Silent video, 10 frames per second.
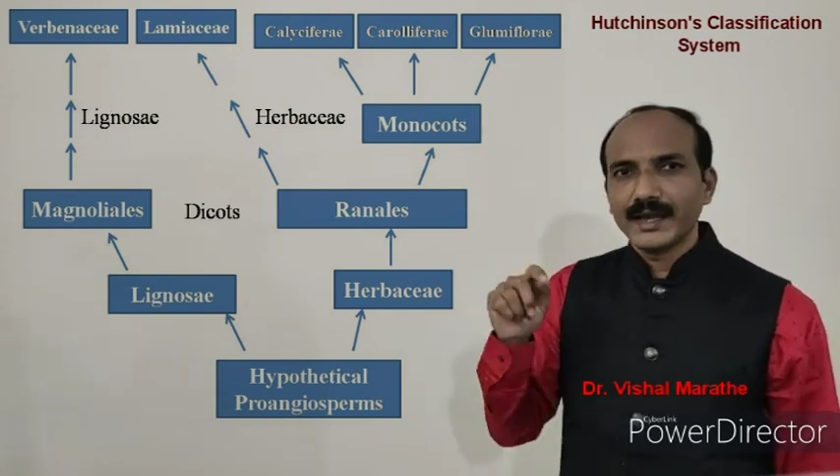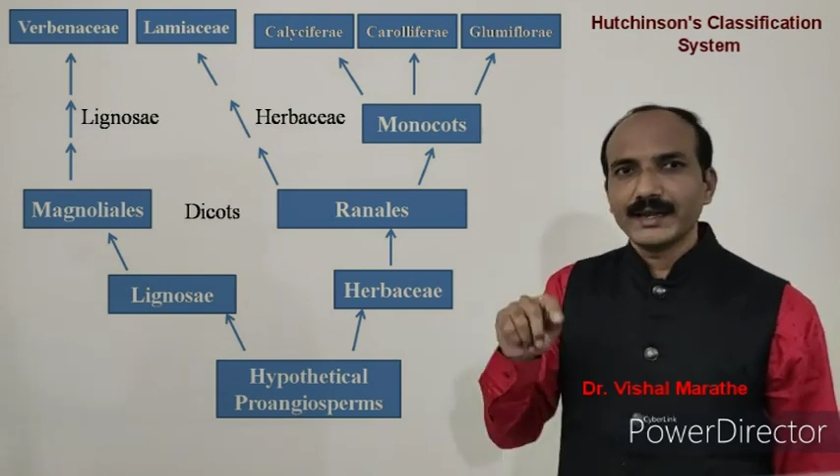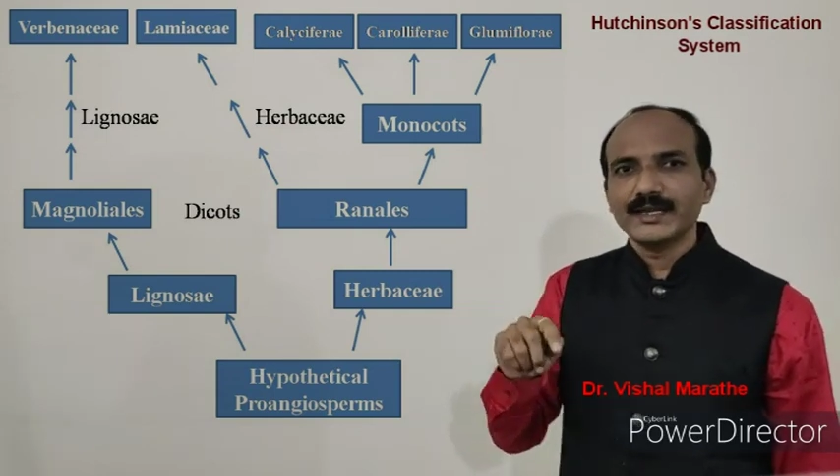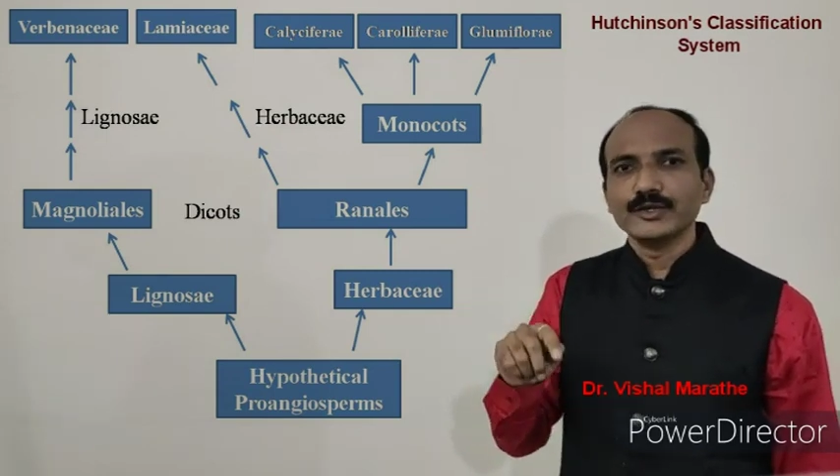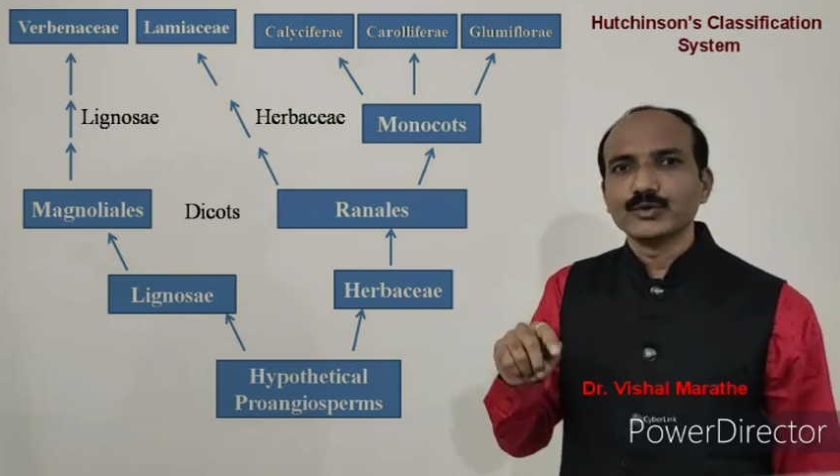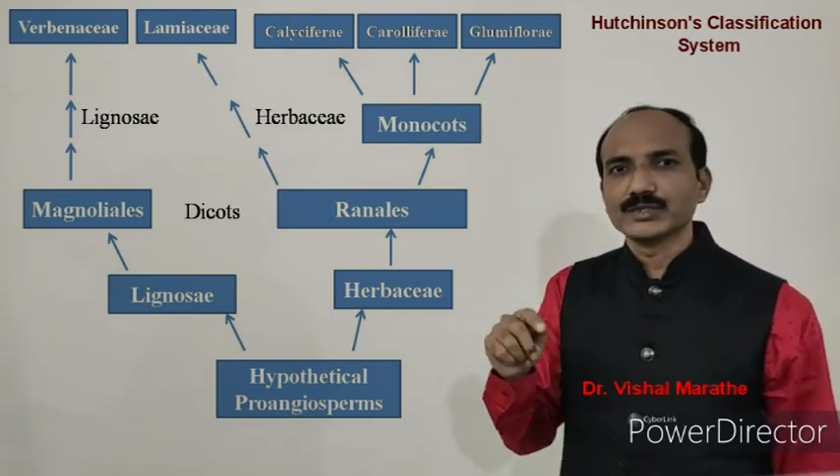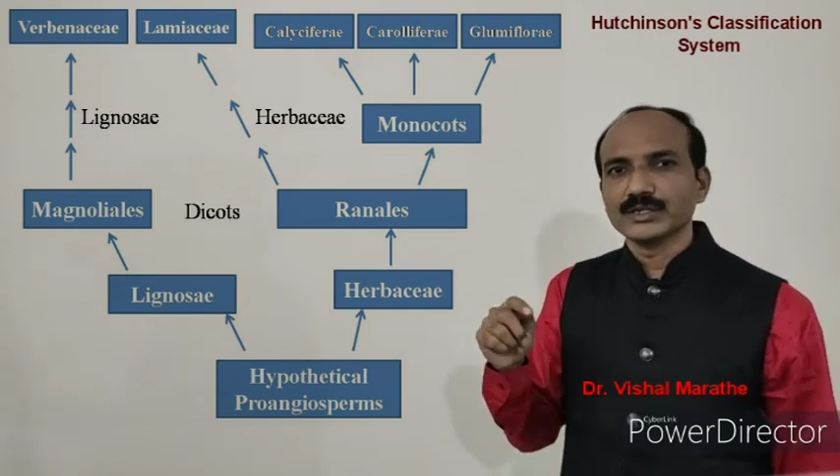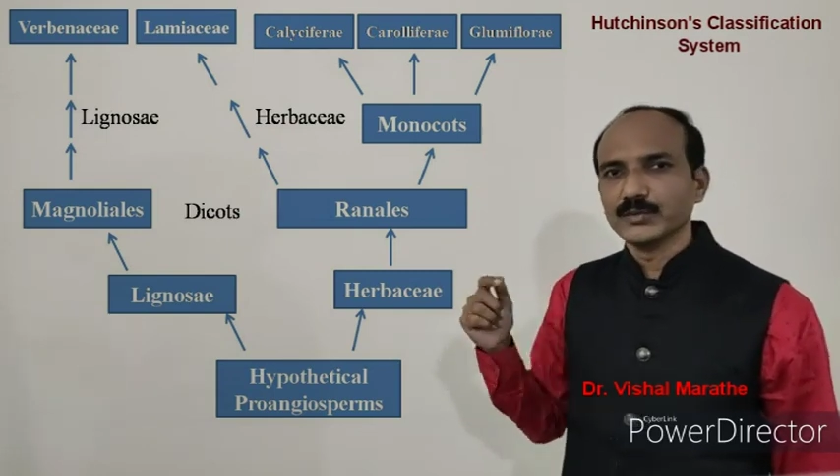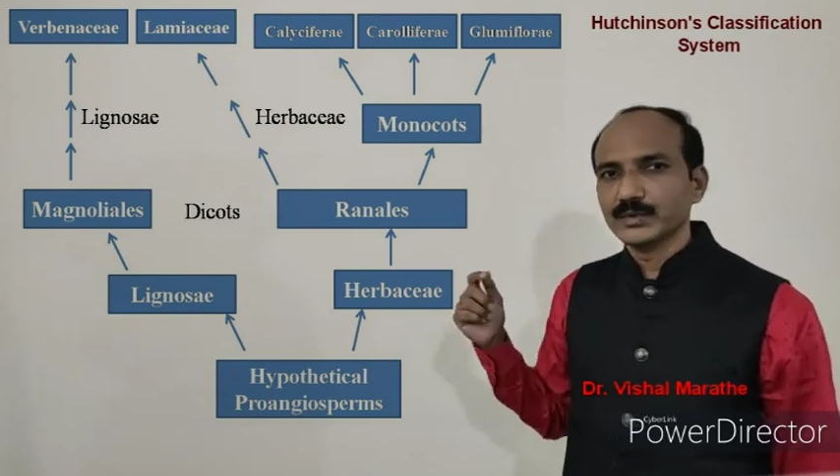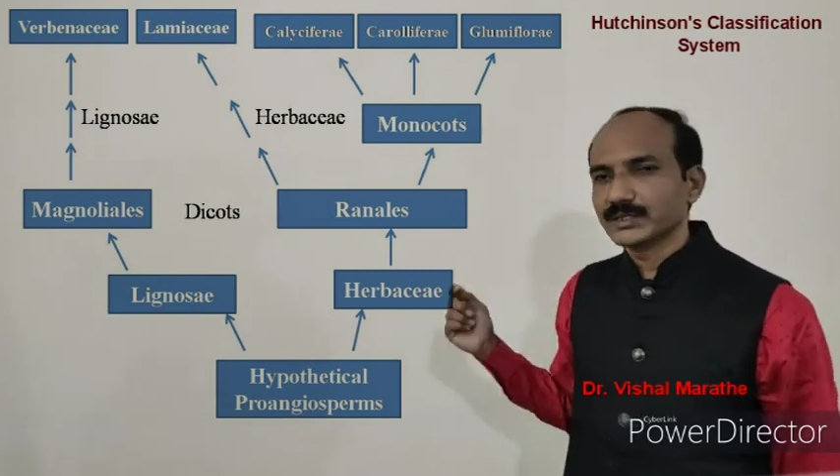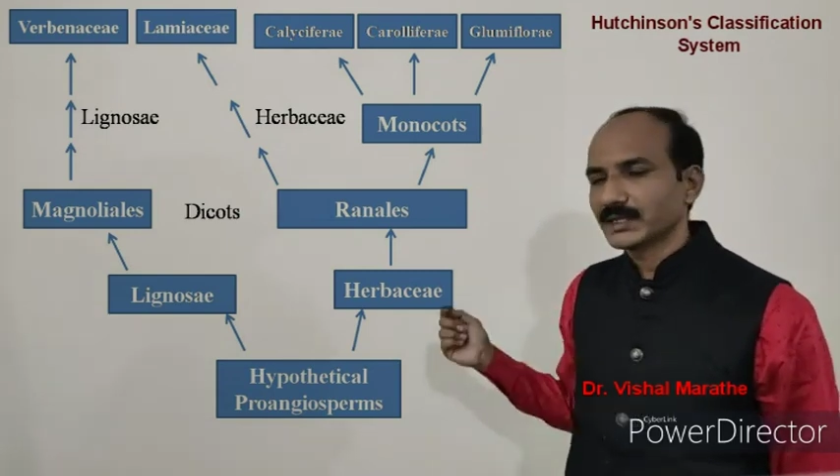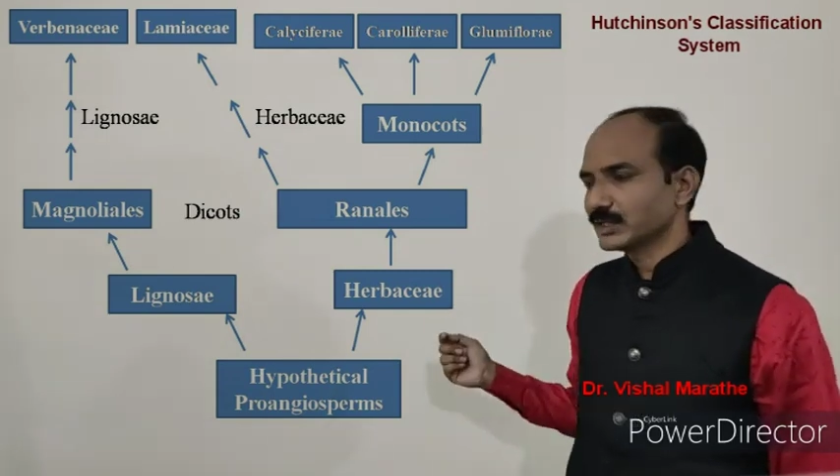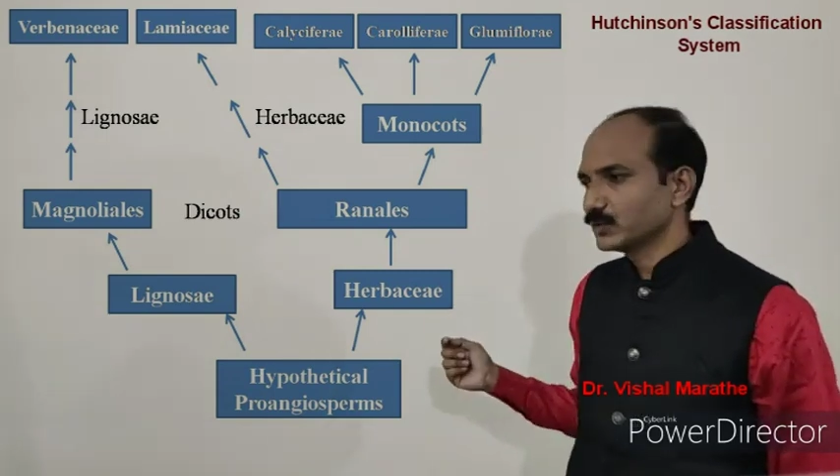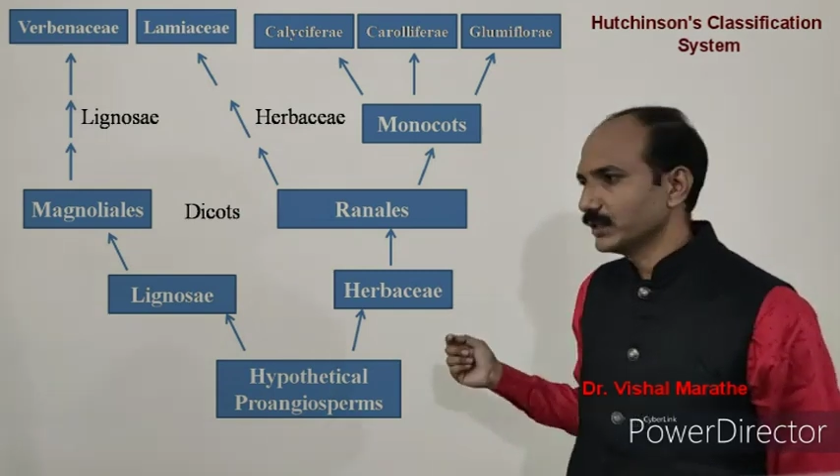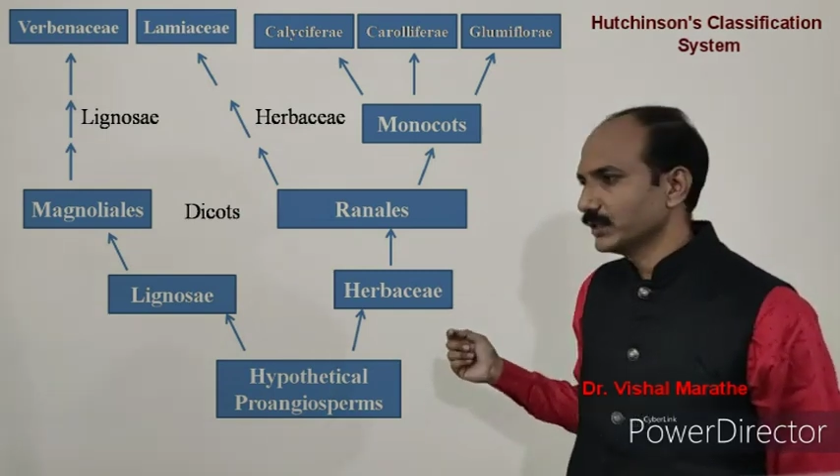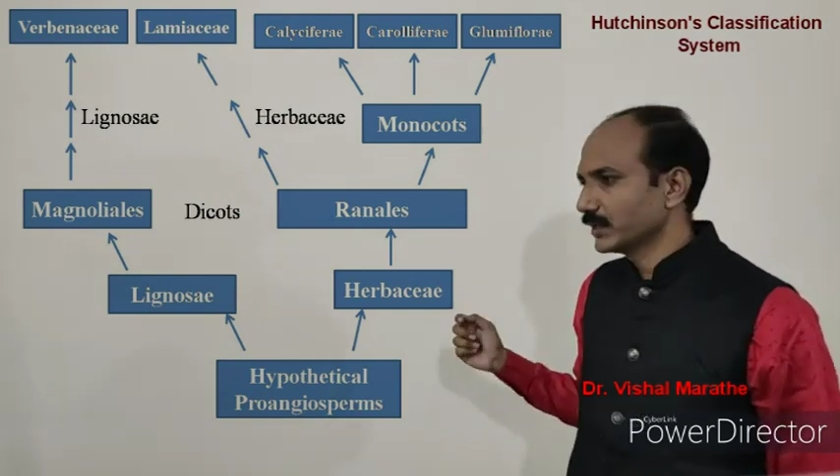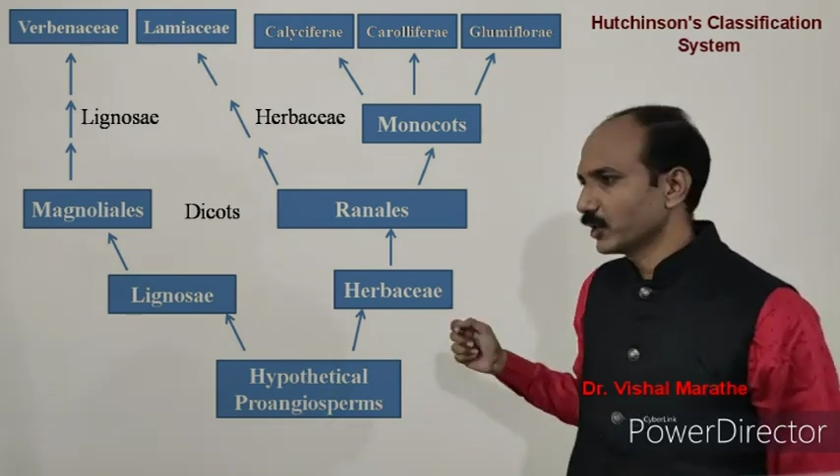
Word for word: and Lignoceae, which actually